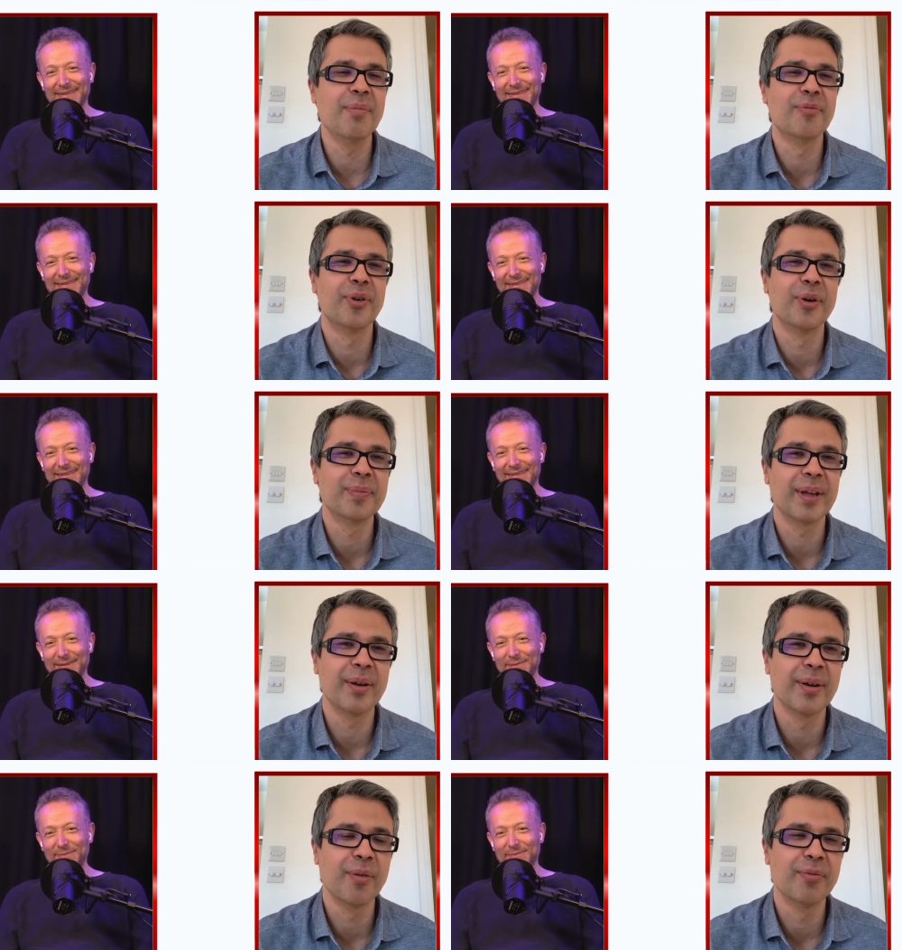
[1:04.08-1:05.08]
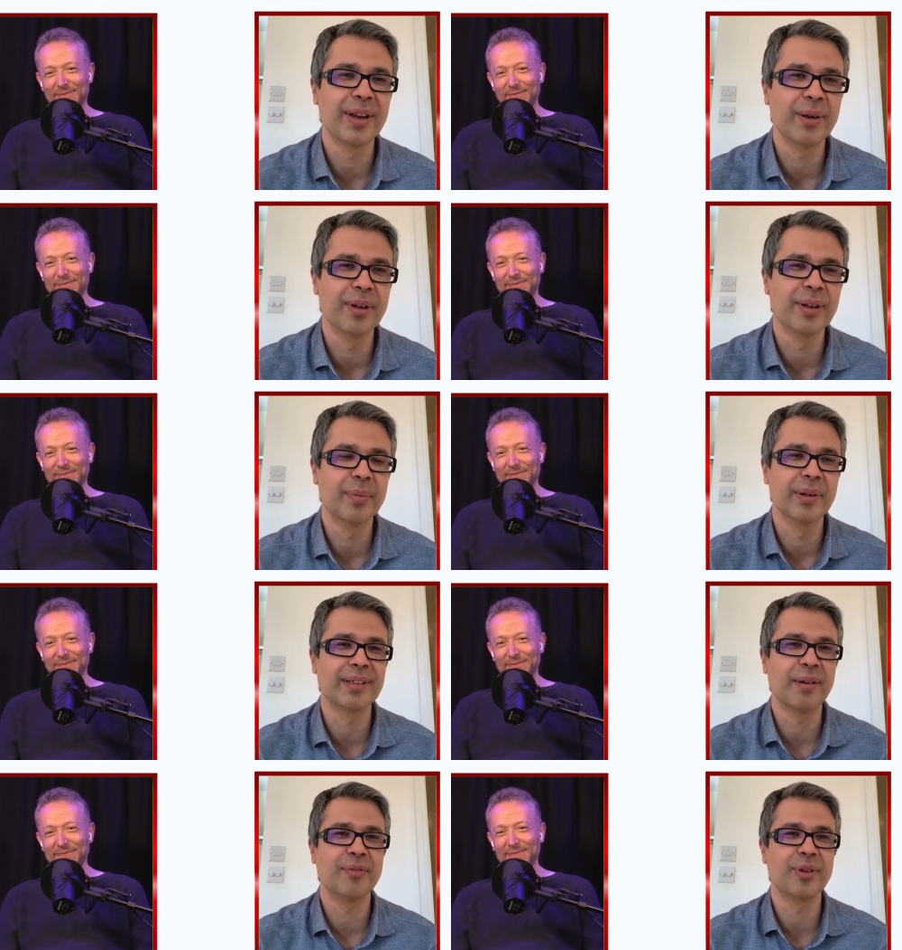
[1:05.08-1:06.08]
Speaker 1: aim for, you know, and hopefully we'll we'll
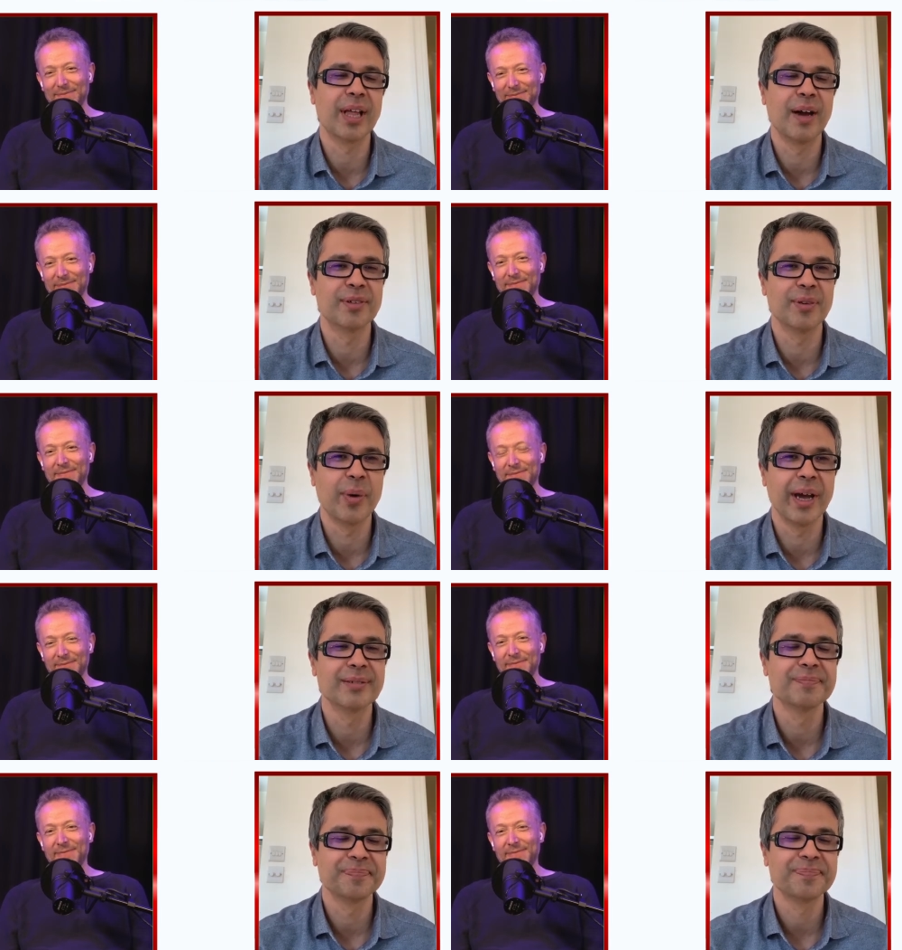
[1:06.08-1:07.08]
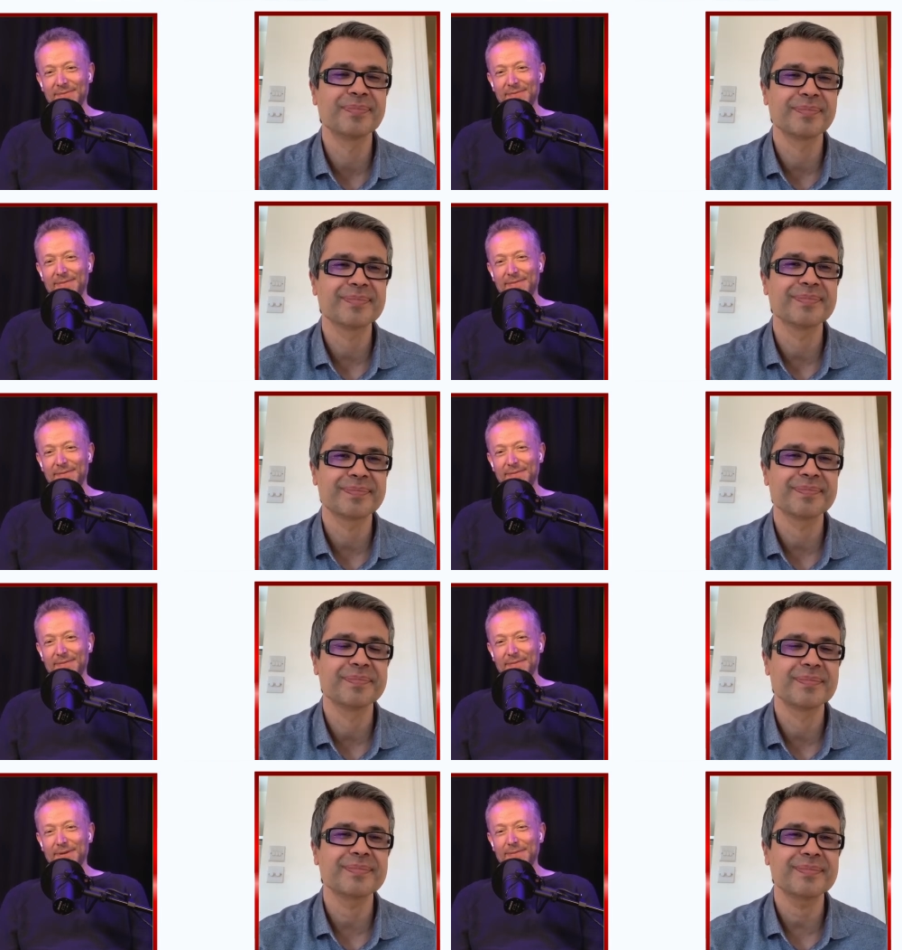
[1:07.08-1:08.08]
save a few lives on the way.
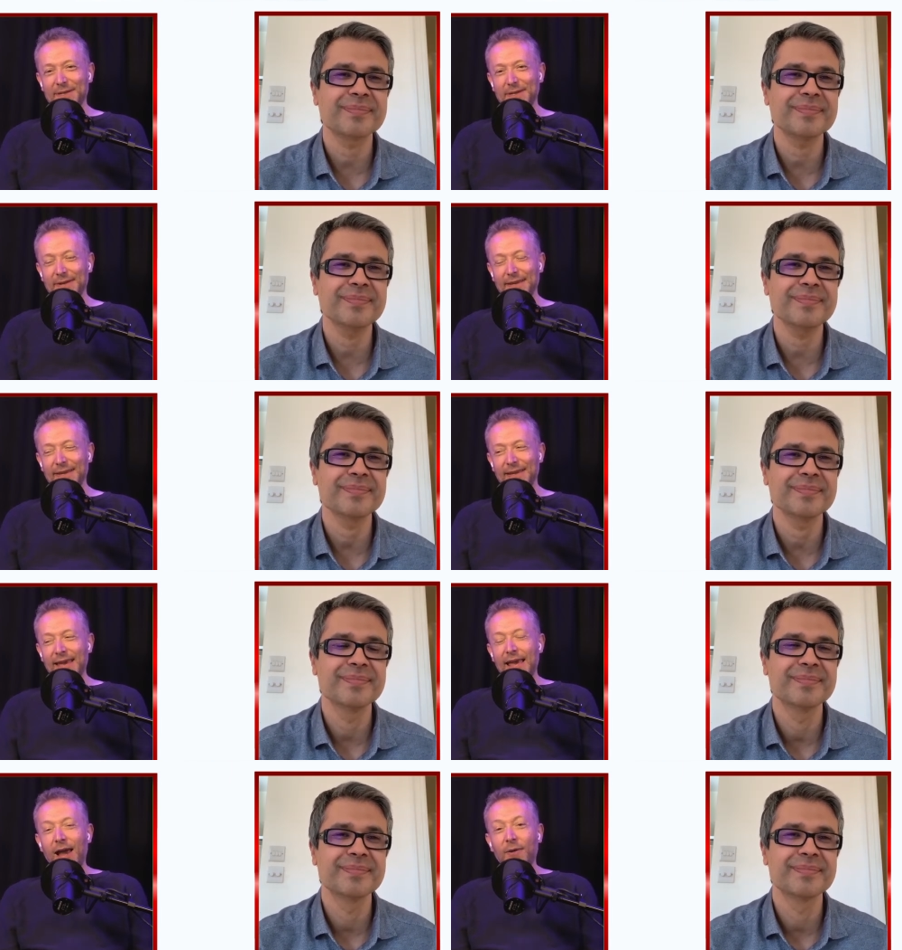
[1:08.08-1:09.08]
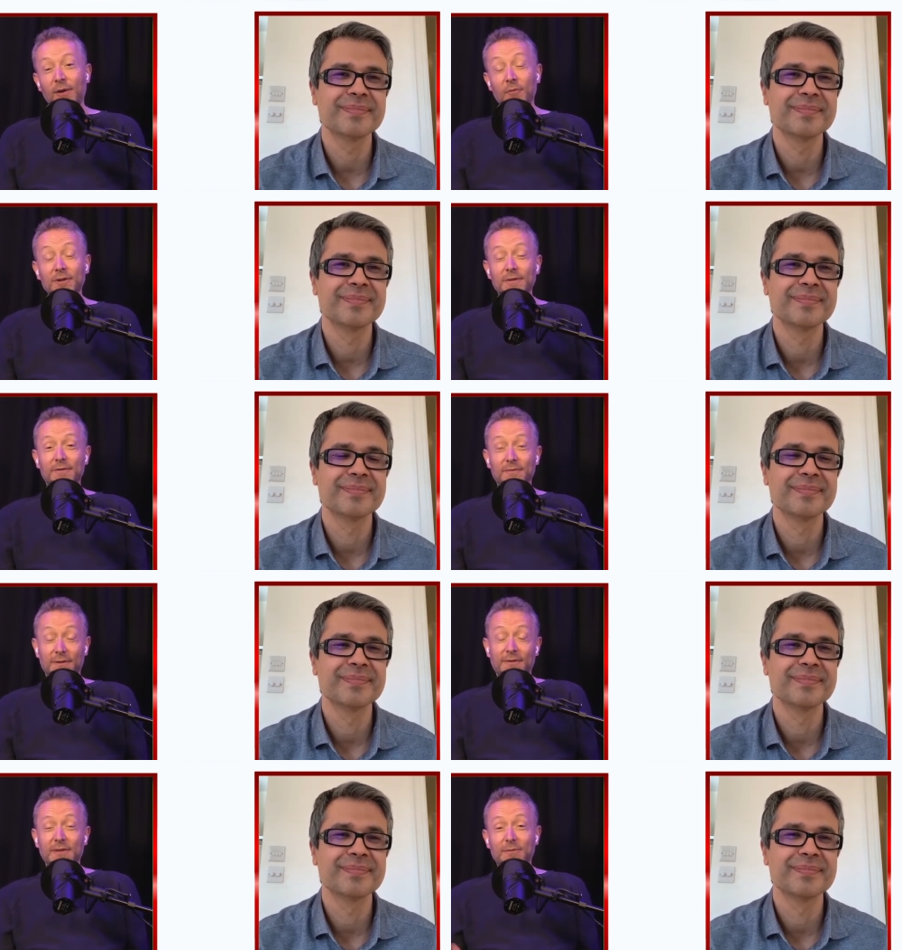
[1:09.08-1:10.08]
Speaker 2: Absolutely. And one of the
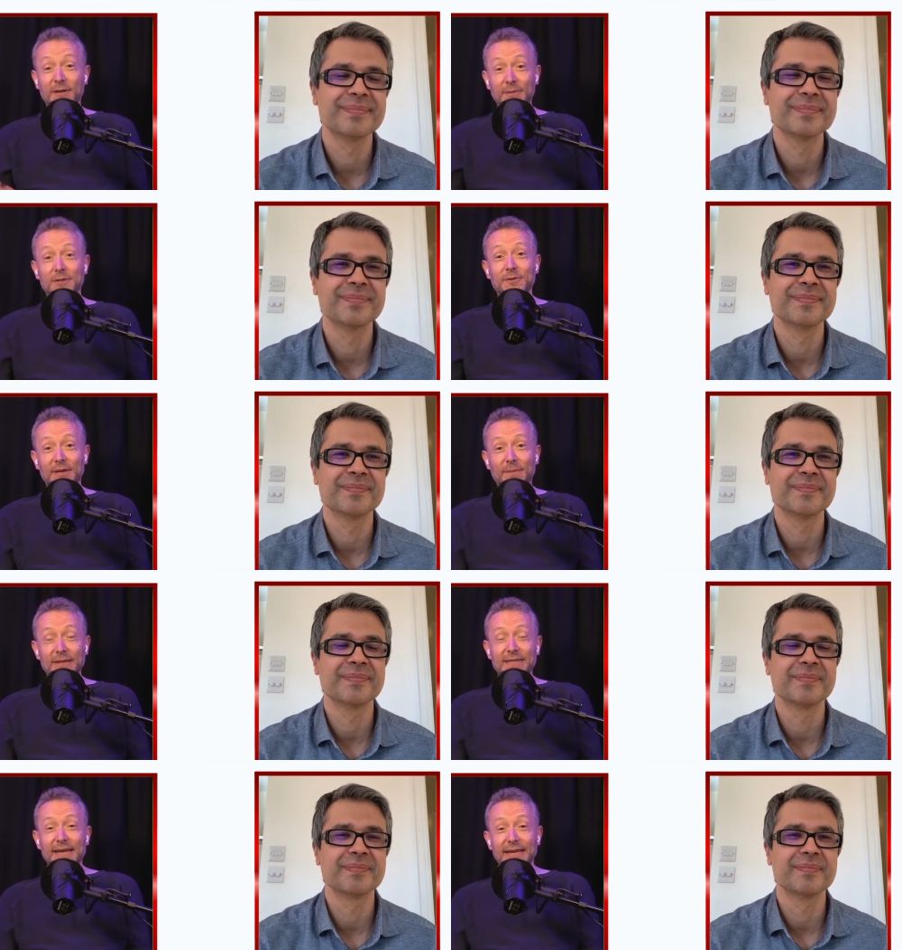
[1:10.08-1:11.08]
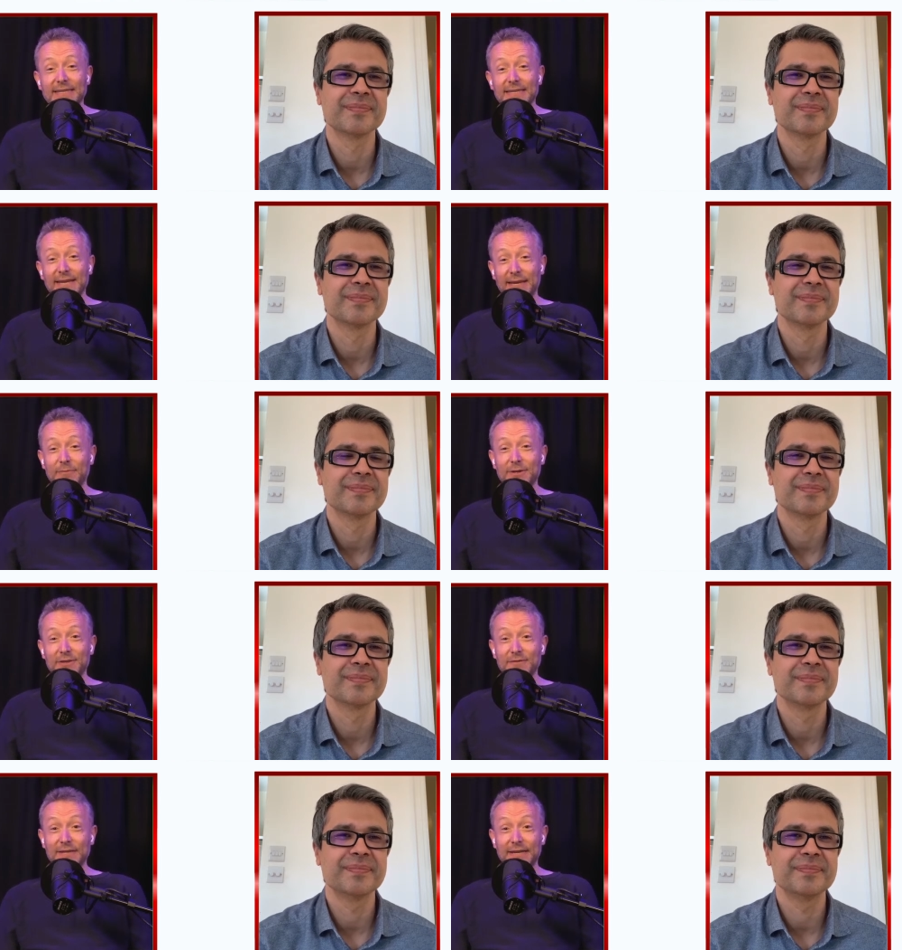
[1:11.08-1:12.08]
the thing that we're going to be talking about today is sleep, which
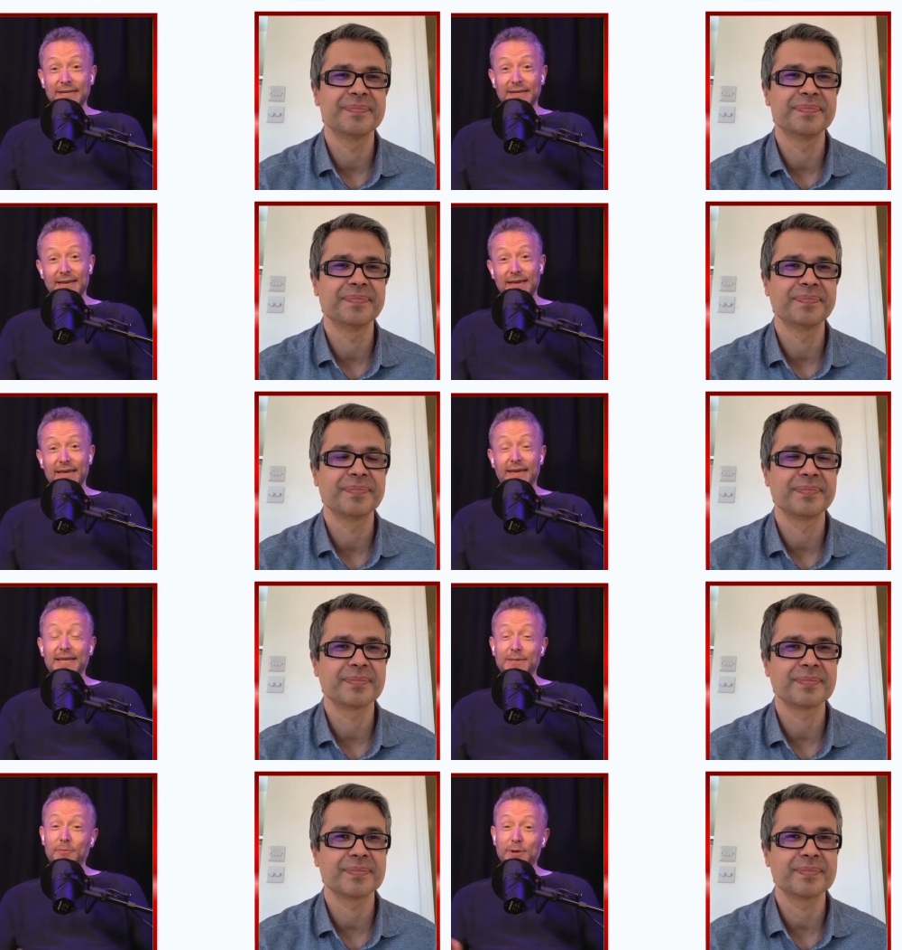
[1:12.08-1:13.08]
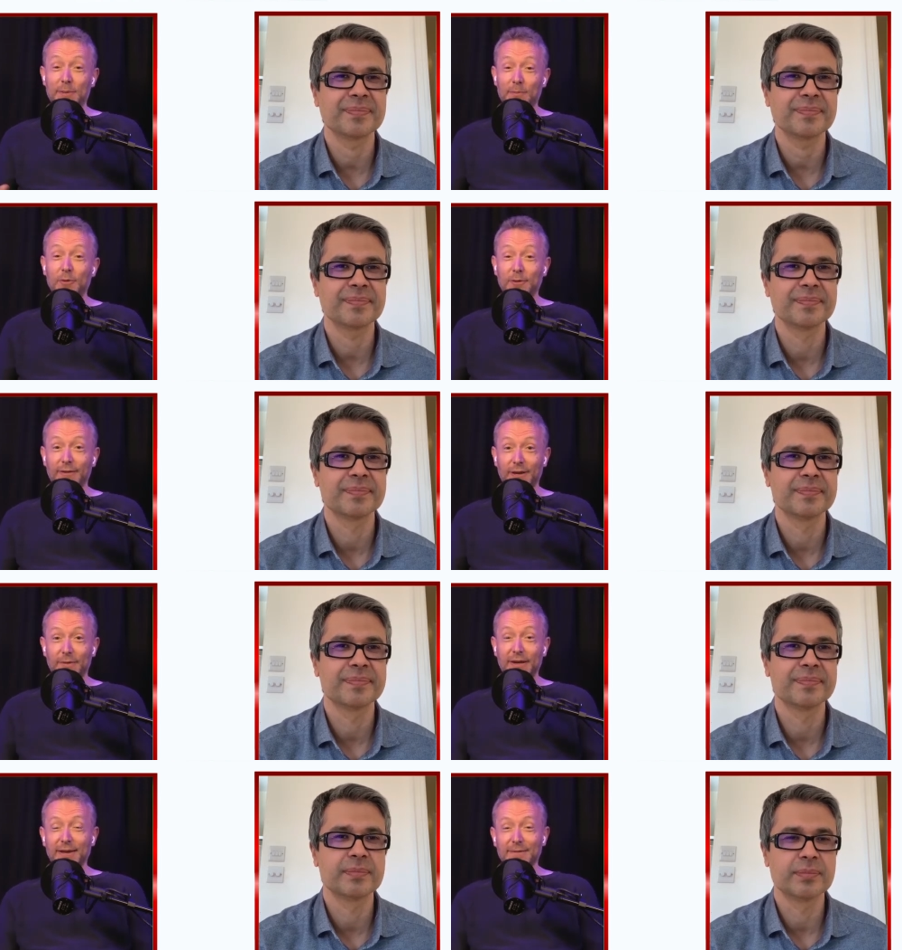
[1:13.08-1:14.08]
obviously uh, is a pretty important thing when it